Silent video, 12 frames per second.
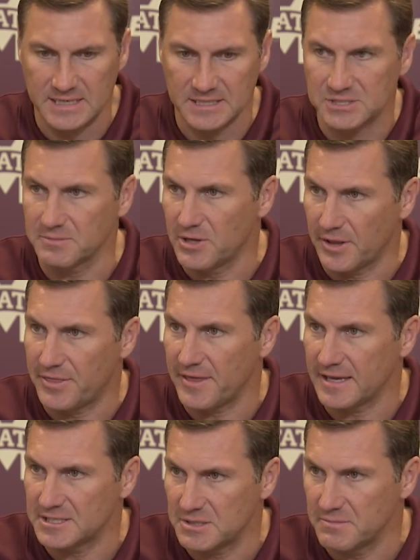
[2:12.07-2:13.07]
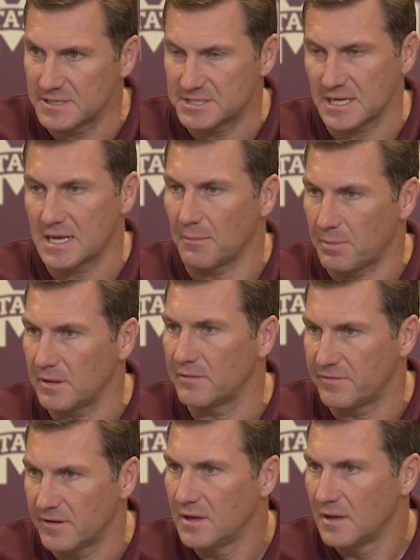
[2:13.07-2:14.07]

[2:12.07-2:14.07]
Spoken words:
did some good things. He missed a couple of